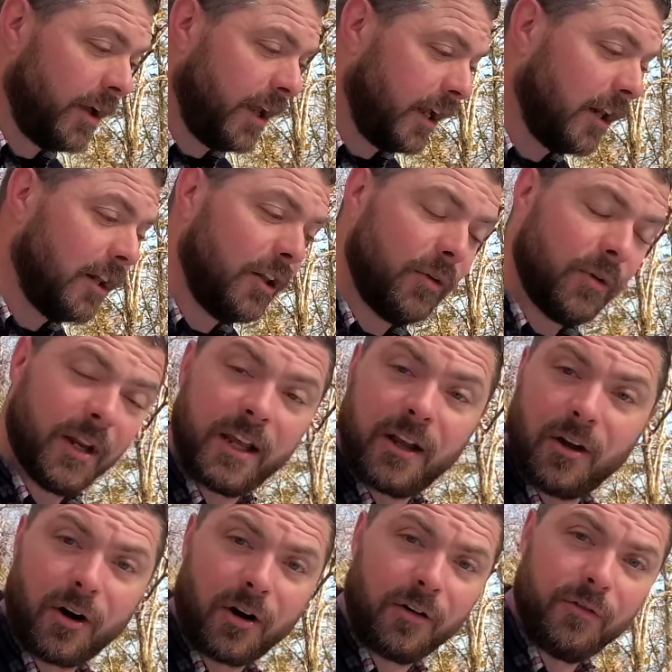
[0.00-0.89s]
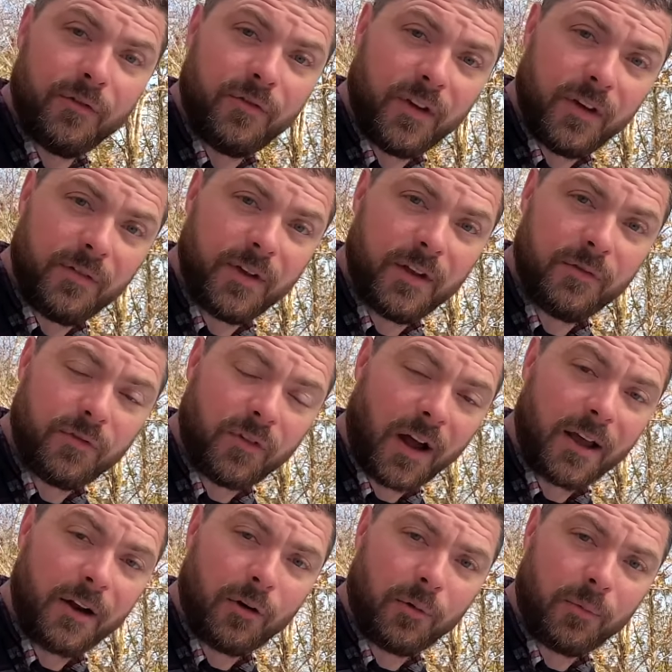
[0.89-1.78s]
including our VViViD
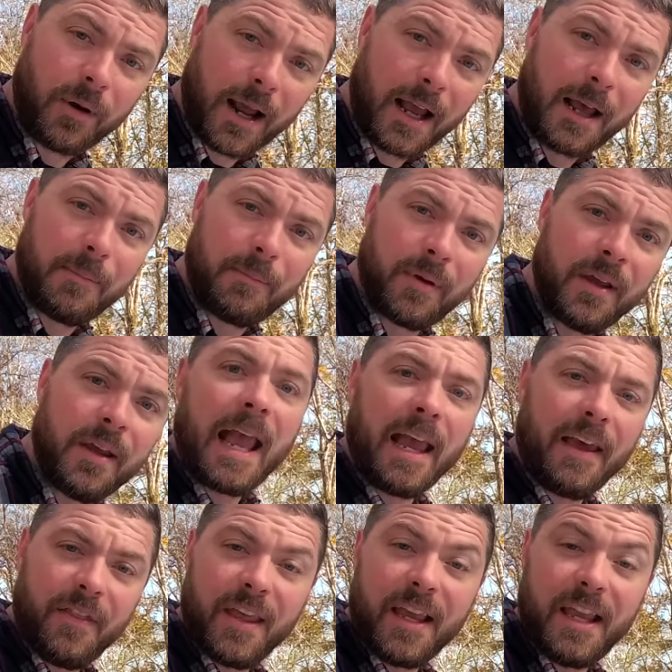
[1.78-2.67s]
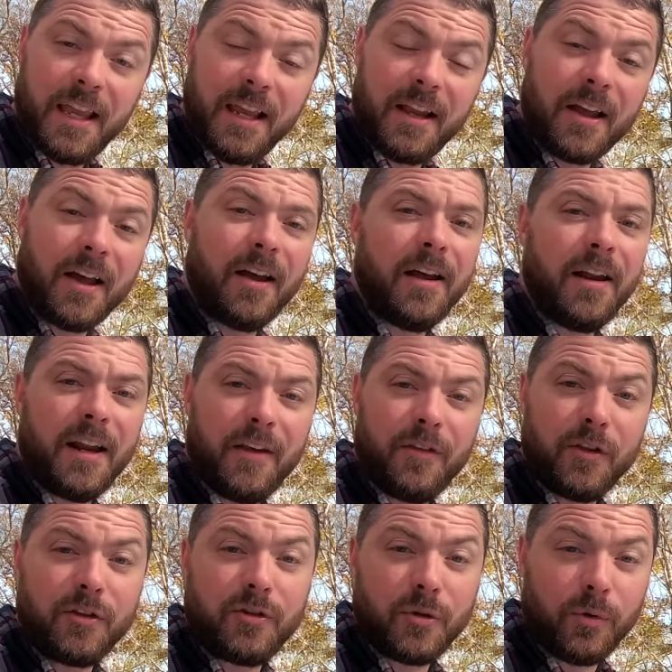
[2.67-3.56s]
vinyl wrap and the heat gun
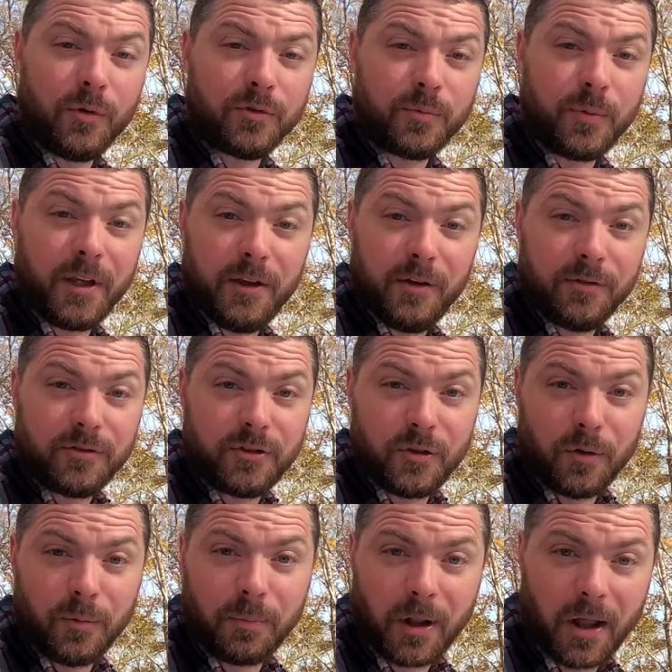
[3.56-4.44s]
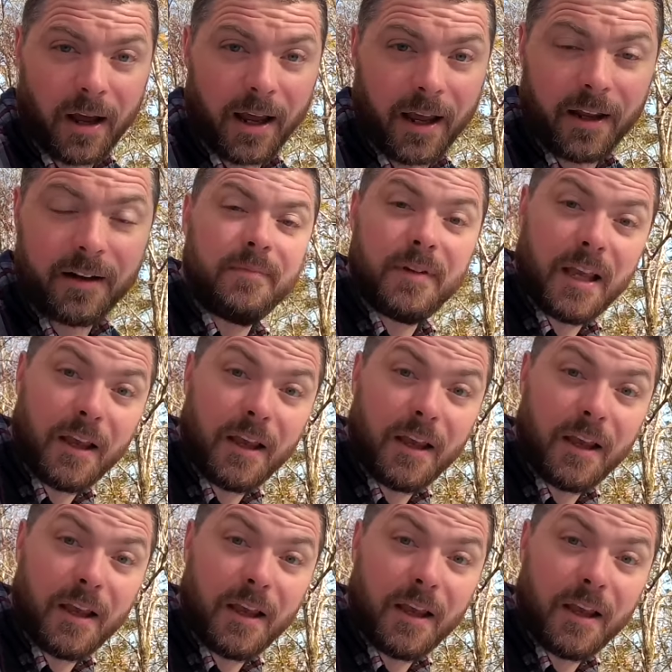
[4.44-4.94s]
and the tools we use to apply it.